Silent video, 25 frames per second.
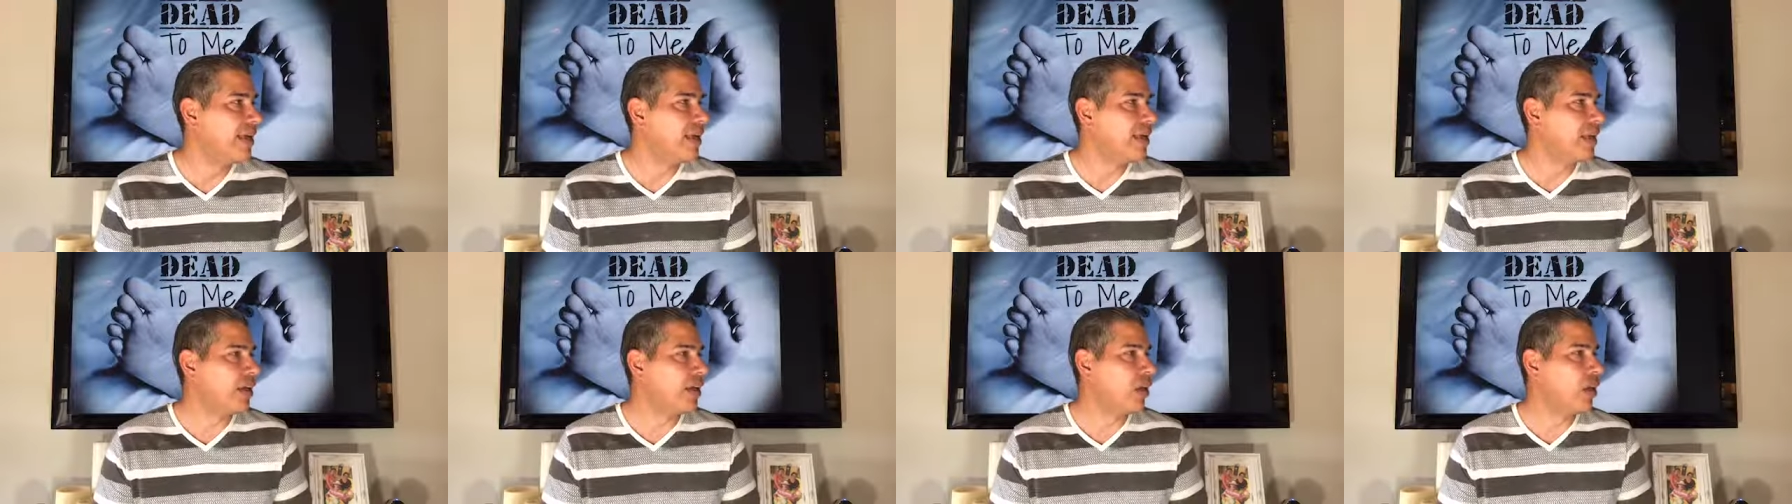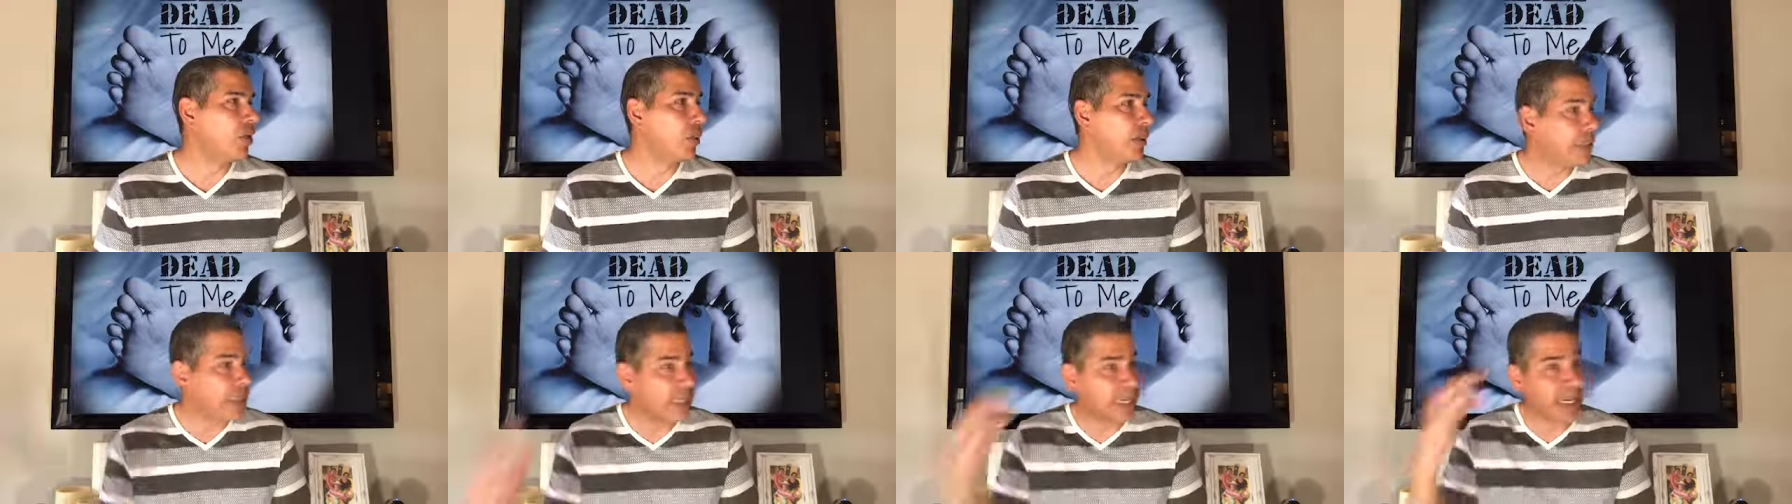You know,
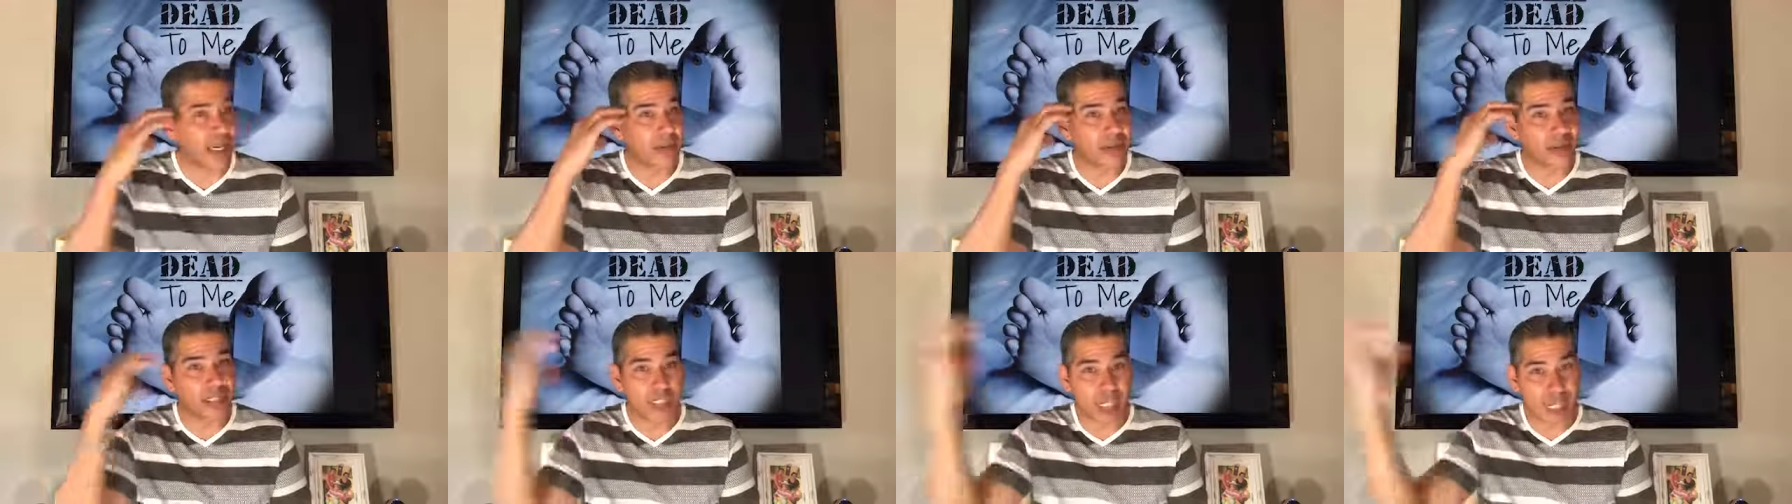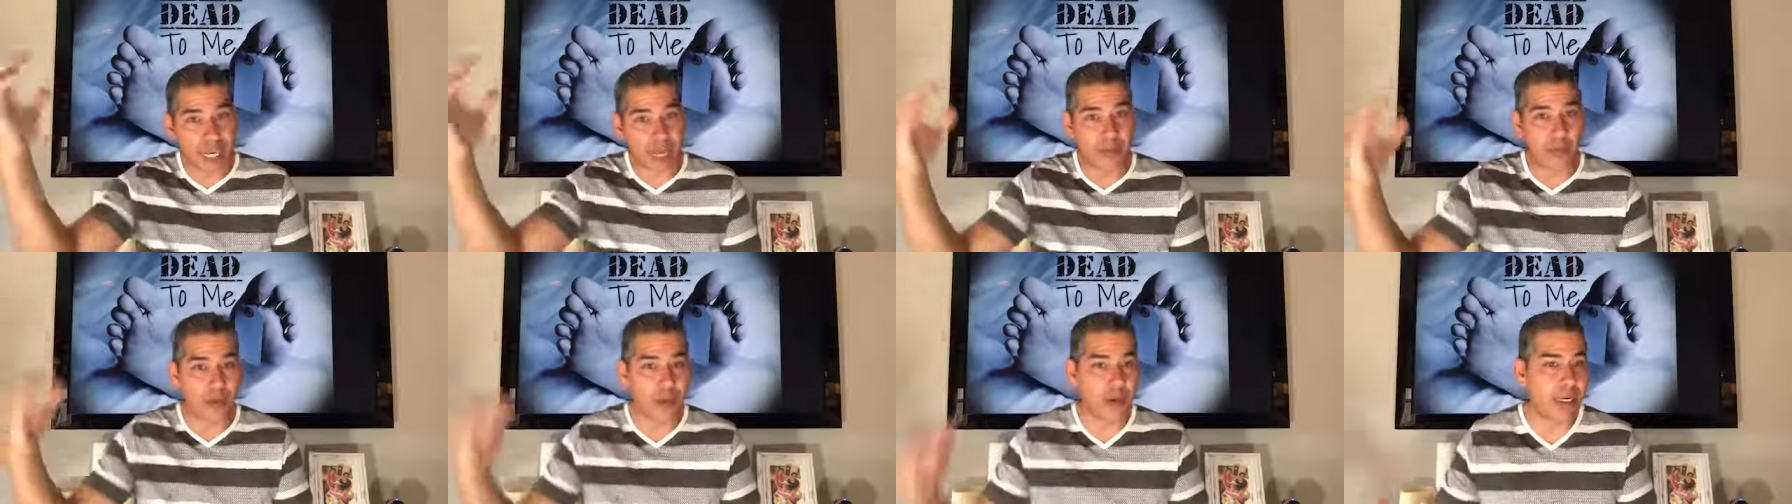we think of
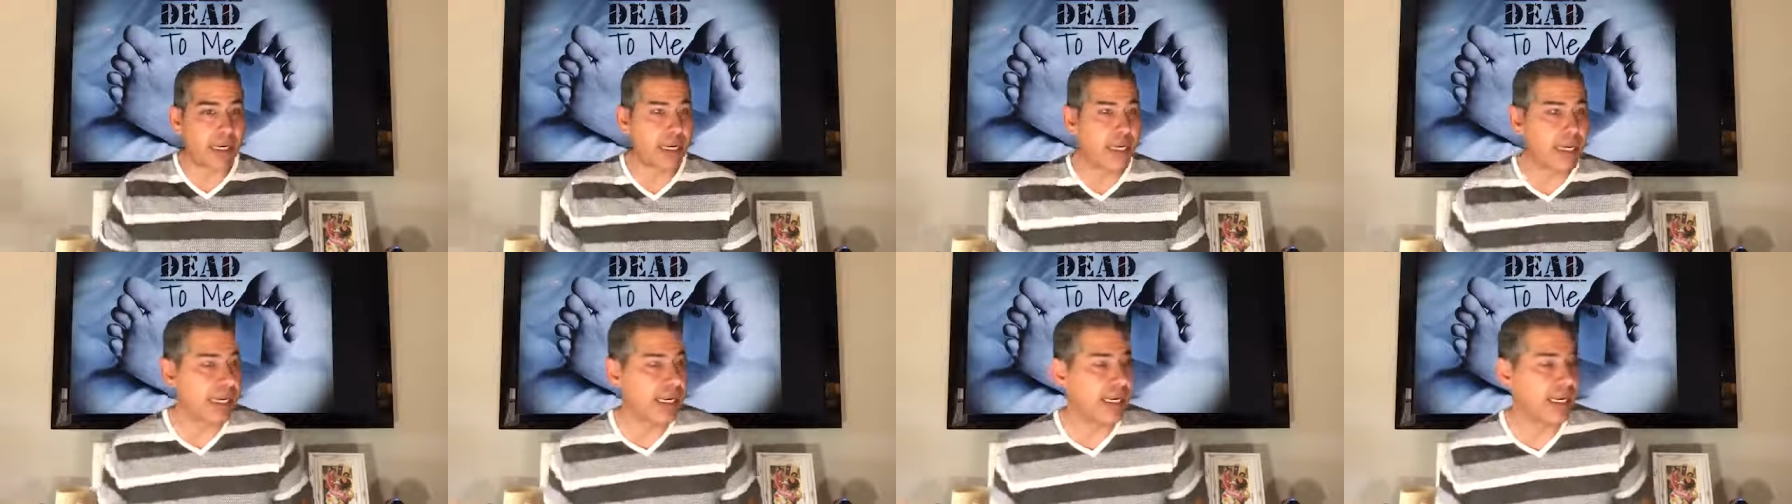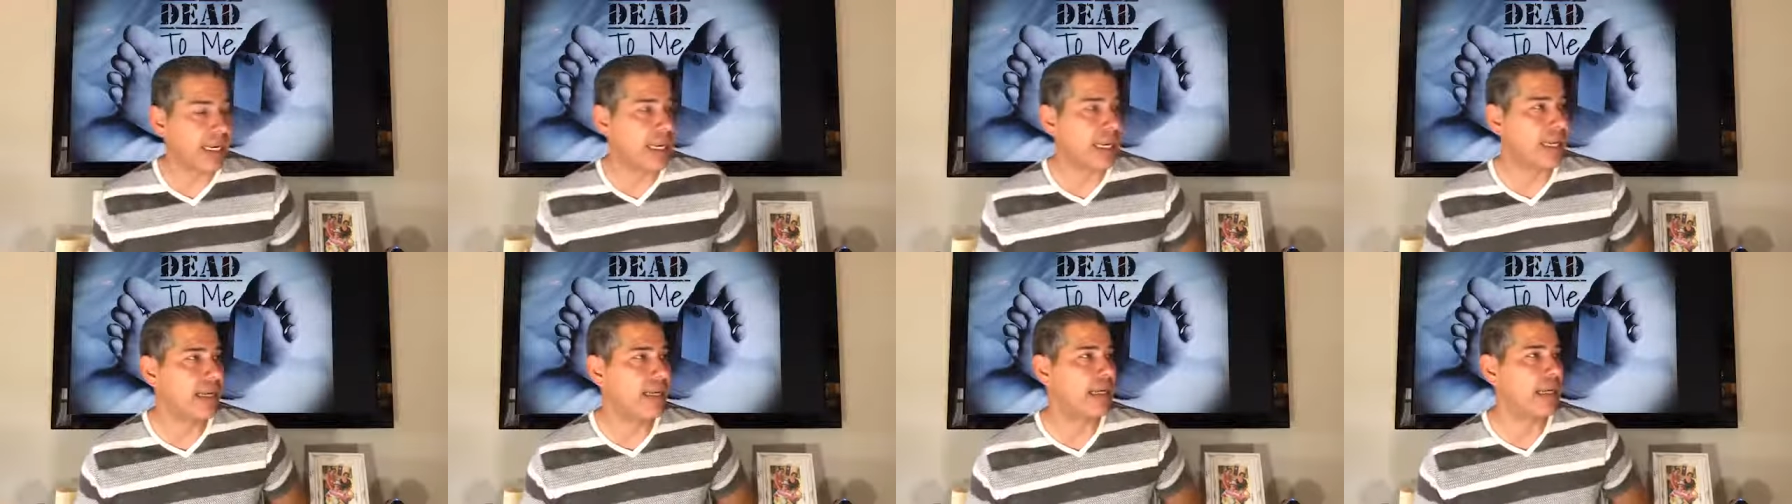slavery in,
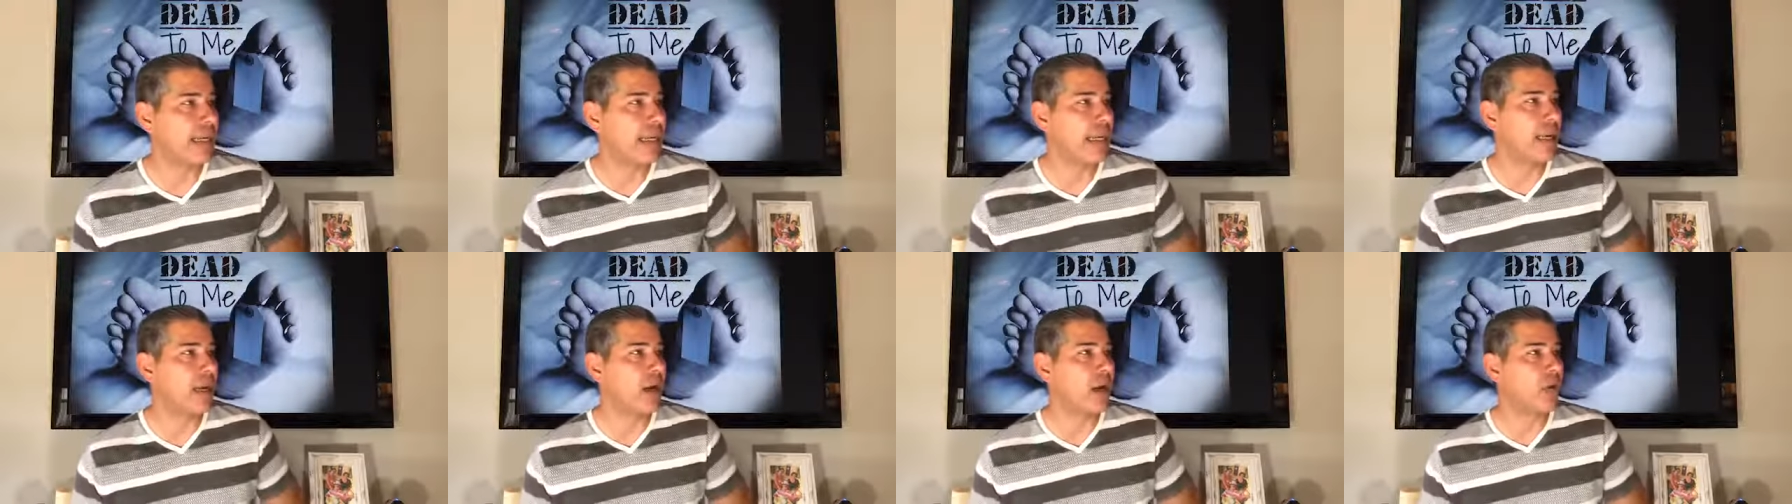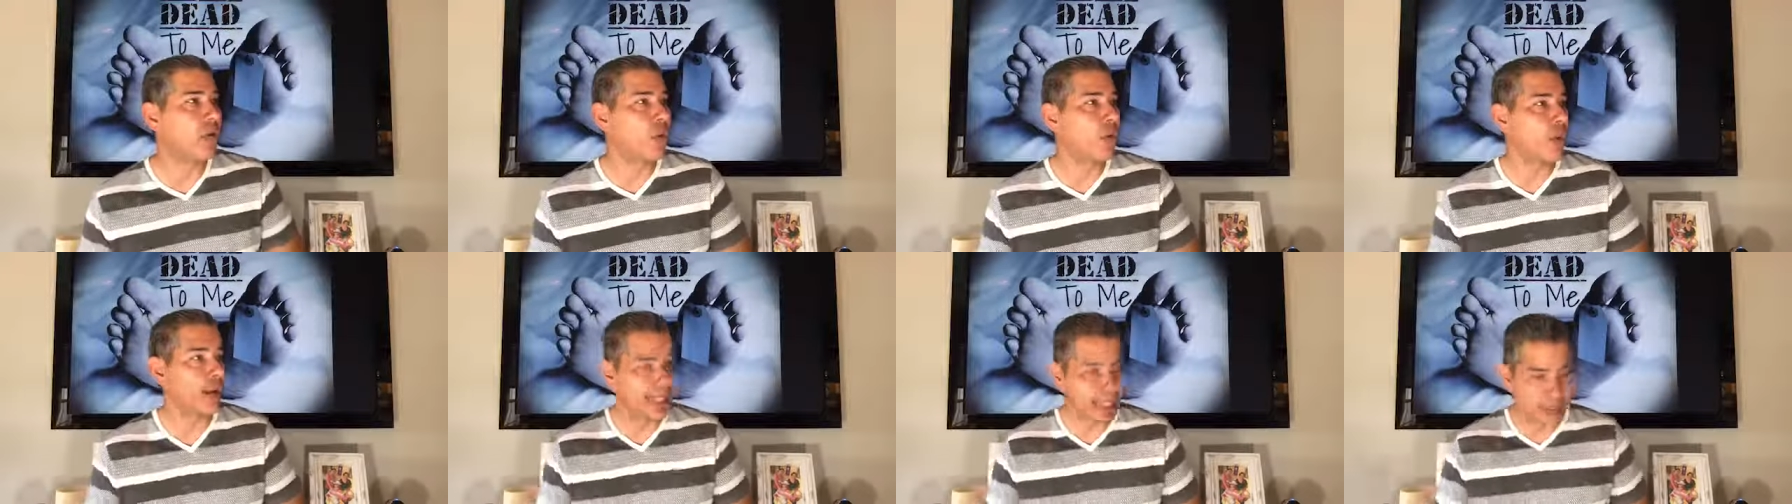in, in
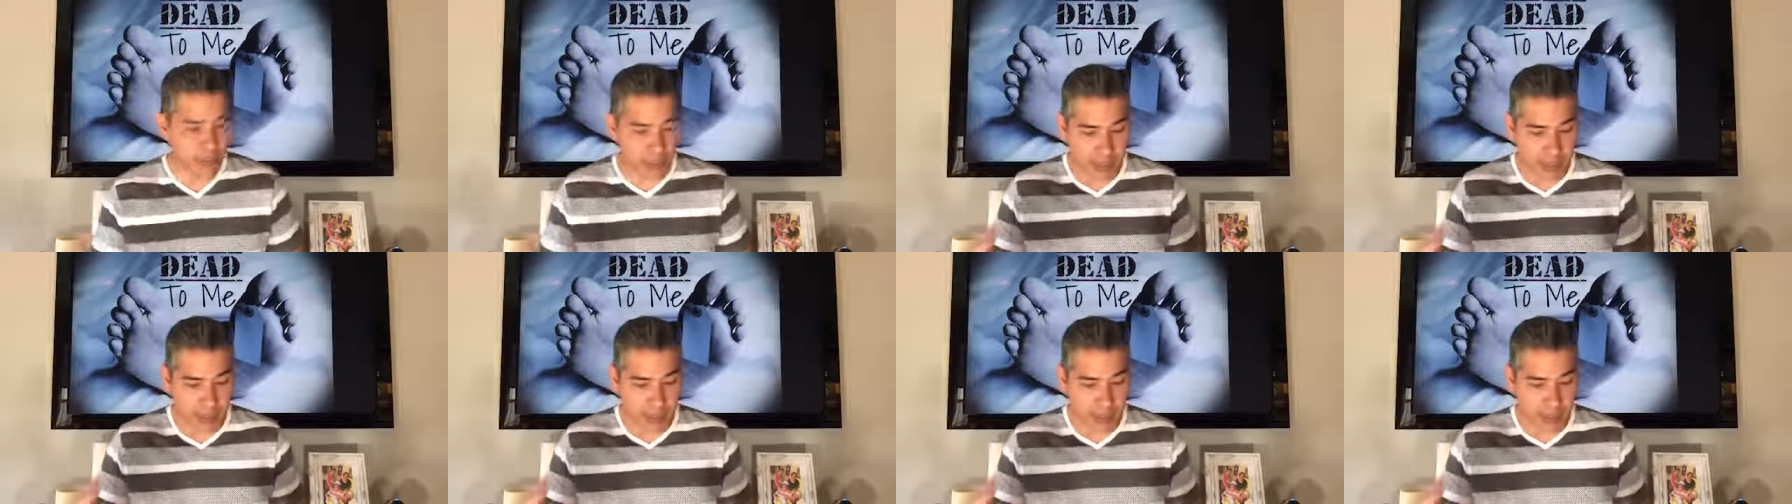other ways,